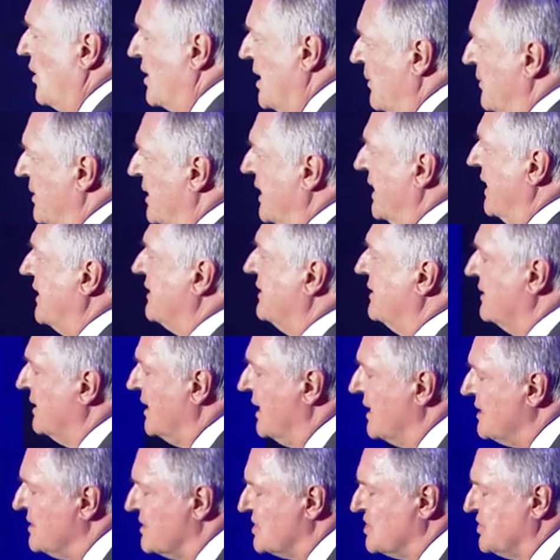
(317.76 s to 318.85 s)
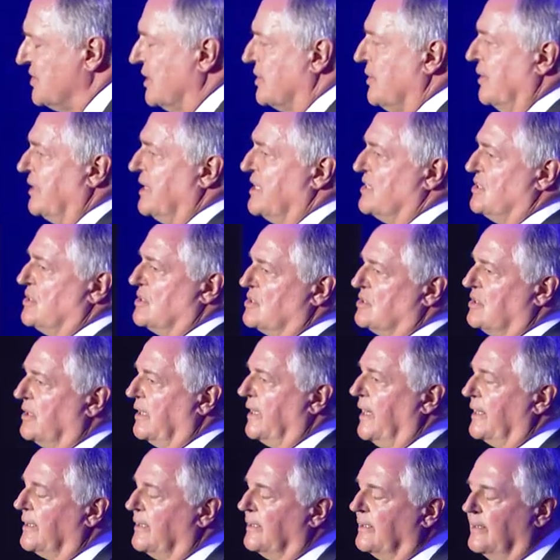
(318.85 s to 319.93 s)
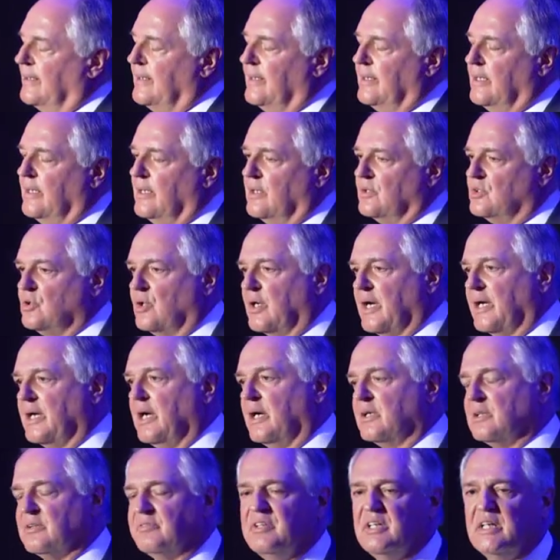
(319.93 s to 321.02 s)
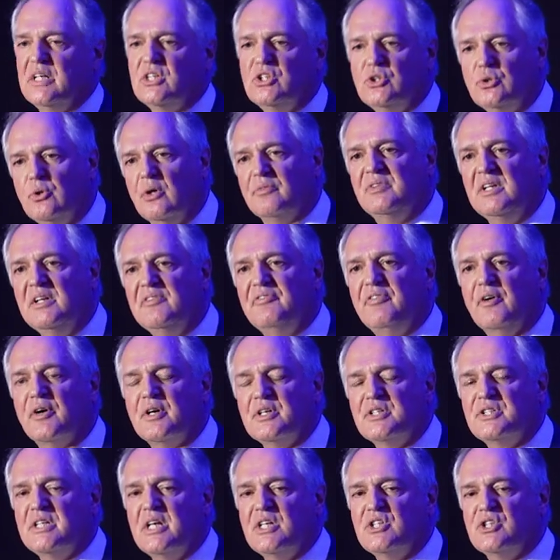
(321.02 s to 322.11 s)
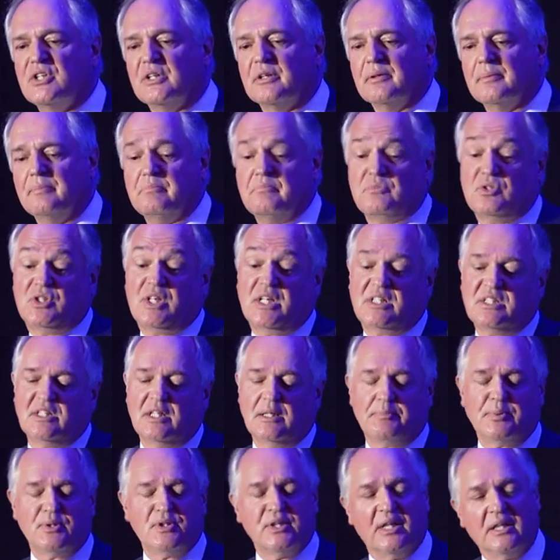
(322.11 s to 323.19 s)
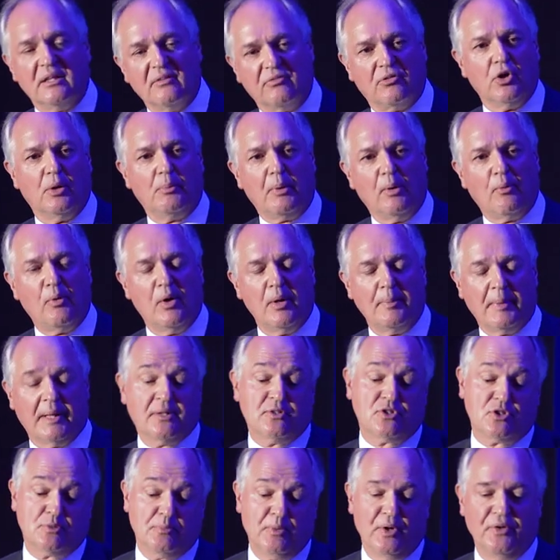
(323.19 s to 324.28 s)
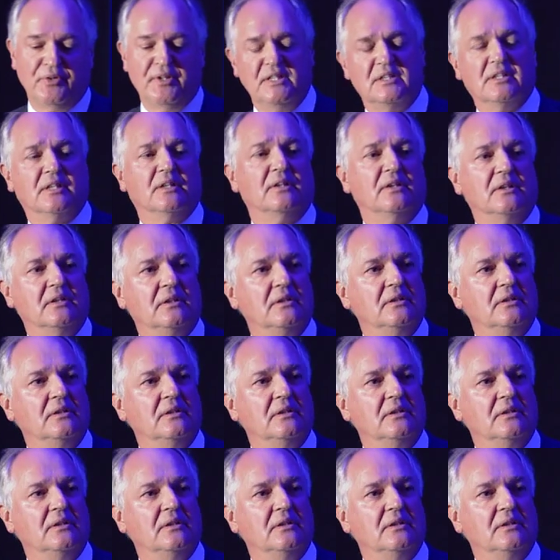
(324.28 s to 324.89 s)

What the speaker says: can we get industry coalitions together to get out of the issue of deforestation? 16% of global warming, small detail.